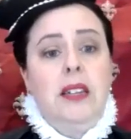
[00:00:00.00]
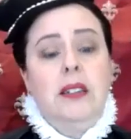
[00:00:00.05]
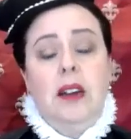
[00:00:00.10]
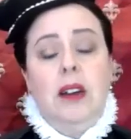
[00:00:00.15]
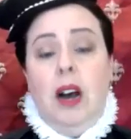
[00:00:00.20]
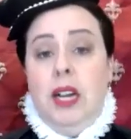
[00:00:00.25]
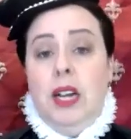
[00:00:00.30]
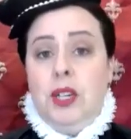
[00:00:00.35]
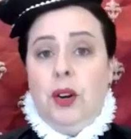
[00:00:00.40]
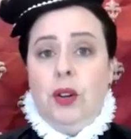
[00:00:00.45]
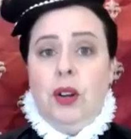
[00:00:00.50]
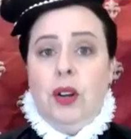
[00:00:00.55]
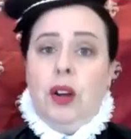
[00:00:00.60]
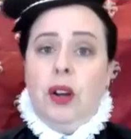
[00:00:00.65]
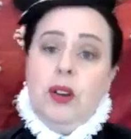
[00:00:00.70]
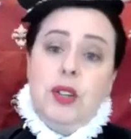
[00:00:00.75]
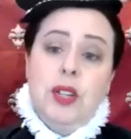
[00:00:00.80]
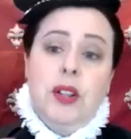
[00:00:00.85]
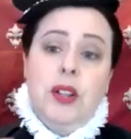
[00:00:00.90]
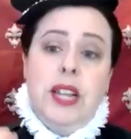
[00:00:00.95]
I don't
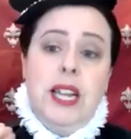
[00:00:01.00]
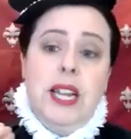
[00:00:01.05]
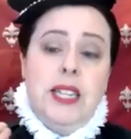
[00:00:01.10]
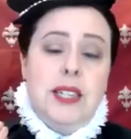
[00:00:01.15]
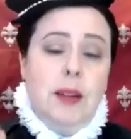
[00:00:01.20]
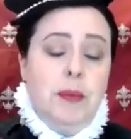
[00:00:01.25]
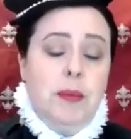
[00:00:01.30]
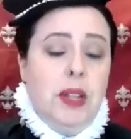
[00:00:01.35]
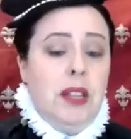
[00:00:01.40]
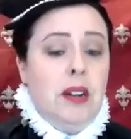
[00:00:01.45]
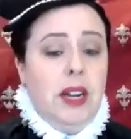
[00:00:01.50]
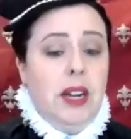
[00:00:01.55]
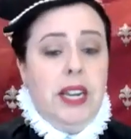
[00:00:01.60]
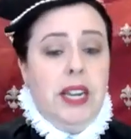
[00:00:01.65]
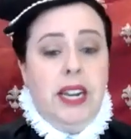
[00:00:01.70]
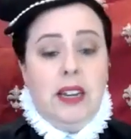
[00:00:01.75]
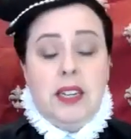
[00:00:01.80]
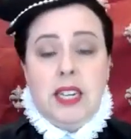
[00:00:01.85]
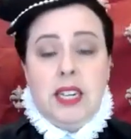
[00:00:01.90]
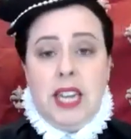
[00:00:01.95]
know. So that's something that I
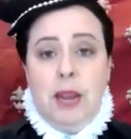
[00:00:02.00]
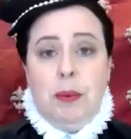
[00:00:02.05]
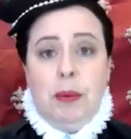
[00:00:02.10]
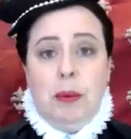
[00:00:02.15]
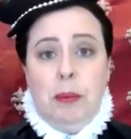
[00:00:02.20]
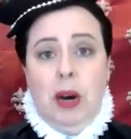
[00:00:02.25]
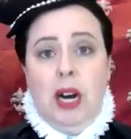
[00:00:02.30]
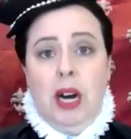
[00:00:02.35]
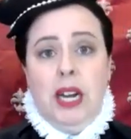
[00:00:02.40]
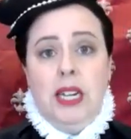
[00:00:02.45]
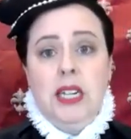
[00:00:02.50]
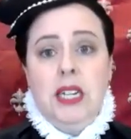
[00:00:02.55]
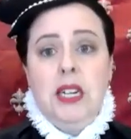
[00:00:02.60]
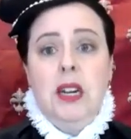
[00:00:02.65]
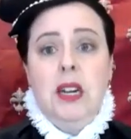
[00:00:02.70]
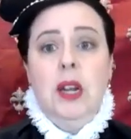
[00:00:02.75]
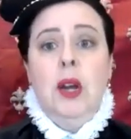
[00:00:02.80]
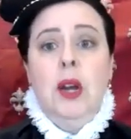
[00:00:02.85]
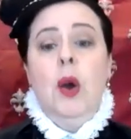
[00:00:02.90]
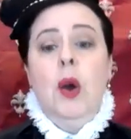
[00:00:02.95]
needed to keep in mind
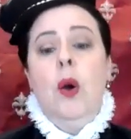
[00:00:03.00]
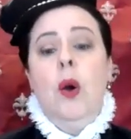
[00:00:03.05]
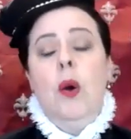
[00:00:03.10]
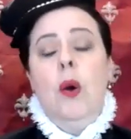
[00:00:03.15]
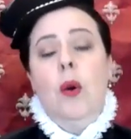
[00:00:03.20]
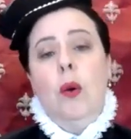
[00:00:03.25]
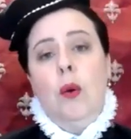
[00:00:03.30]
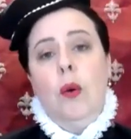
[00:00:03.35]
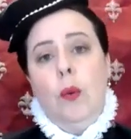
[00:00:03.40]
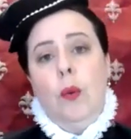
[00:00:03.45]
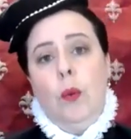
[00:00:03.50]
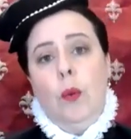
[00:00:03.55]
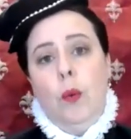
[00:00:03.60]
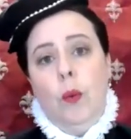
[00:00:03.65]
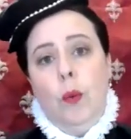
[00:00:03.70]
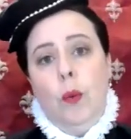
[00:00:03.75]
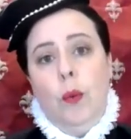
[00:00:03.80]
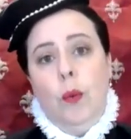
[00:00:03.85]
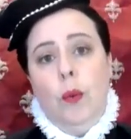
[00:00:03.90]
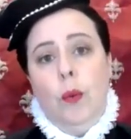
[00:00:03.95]

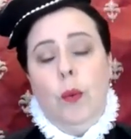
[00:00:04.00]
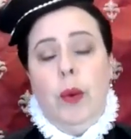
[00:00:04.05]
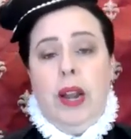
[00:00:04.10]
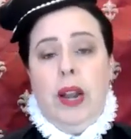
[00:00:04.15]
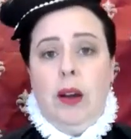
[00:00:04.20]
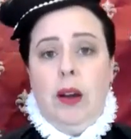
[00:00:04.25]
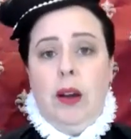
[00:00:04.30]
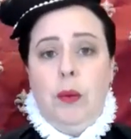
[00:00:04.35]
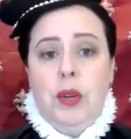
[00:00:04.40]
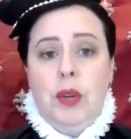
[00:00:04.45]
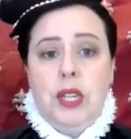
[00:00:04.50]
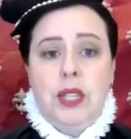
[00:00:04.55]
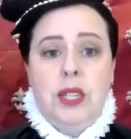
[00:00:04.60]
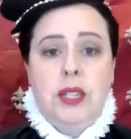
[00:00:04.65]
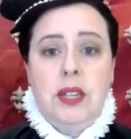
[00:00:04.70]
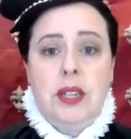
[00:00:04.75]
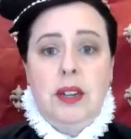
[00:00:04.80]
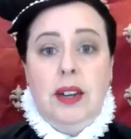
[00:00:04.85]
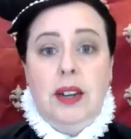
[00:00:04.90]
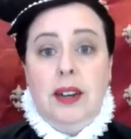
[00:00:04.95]
when I
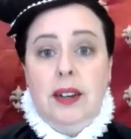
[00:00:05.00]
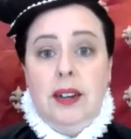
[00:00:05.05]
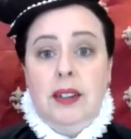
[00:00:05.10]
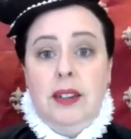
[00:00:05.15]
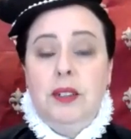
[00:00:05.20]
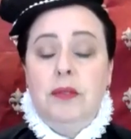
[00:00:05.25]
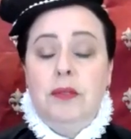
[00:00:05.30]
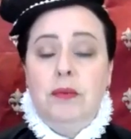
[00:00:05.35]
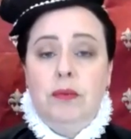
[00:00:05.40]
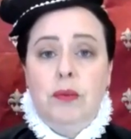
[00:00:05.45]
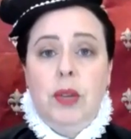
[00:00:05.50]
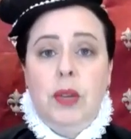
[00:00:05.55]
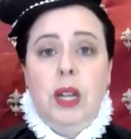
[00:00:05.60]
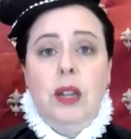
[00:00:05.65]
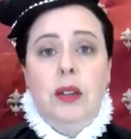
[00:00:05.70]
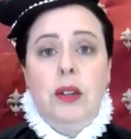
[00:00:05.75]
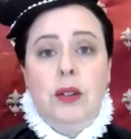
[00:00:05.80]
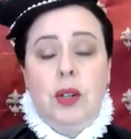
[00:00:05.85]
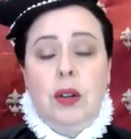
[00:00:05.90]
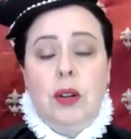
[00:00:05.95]
was
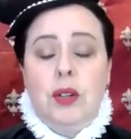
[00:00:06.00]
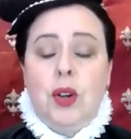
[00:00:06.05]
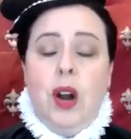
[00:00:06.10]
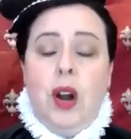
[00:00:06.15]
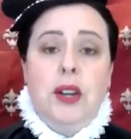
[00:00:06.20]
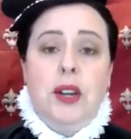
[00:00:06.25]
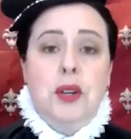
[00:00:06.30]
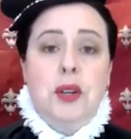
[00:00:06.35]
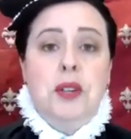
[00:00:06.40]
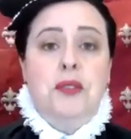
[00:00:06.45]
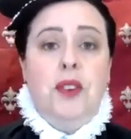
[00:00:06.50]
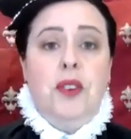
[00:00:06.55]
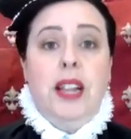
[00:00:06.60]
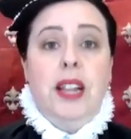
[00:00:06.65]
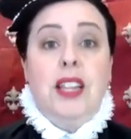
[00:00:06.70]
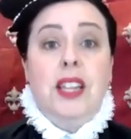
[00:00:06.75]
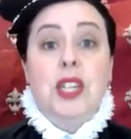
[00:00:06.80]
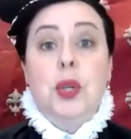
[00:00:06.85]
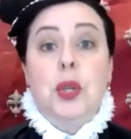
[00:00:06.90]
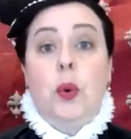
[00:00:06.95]
trying to define
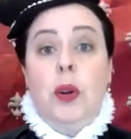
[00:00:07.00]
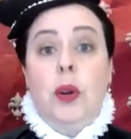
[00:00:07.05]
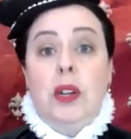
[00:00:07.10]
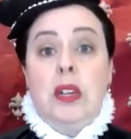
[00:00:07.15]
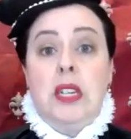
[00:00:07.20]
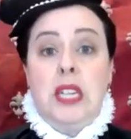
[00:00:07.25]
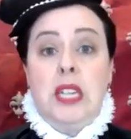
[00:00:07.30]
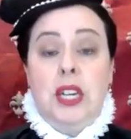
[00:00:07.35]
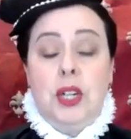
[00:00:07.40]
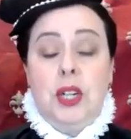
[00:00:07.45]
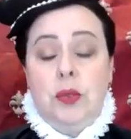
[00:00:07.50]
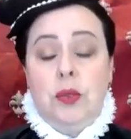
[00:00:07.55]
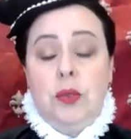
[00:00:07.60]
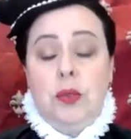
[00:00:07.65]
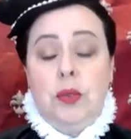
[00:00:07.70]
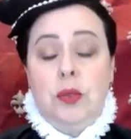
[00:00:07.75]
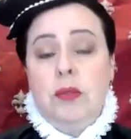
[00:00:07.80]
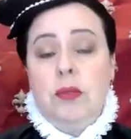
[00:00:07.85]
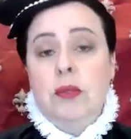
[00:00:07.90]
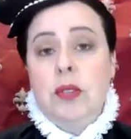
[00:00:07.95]
this quintessential
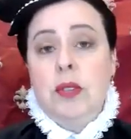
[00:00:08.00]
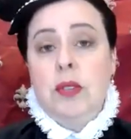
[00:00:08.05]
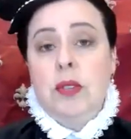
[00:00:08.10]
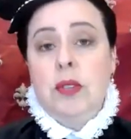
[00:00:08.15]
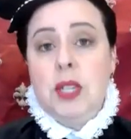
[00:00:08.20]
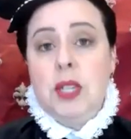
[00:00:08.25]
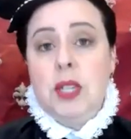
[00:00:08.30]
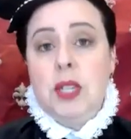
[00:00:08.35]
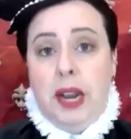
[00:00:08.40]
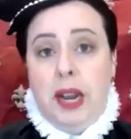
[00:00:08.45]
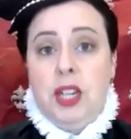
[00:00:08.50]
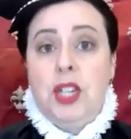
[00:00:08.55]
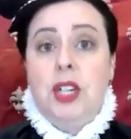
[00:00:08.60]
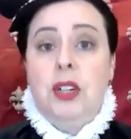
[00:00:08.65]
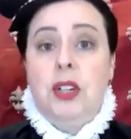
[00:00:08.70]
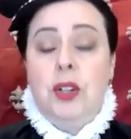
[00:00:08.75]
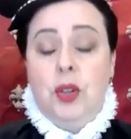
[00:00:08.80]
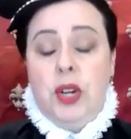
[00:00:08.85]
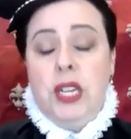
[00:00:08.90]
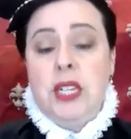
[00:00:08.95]
Spanish
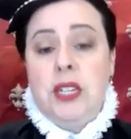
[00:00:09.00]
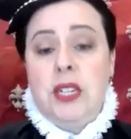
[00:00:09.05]
dress.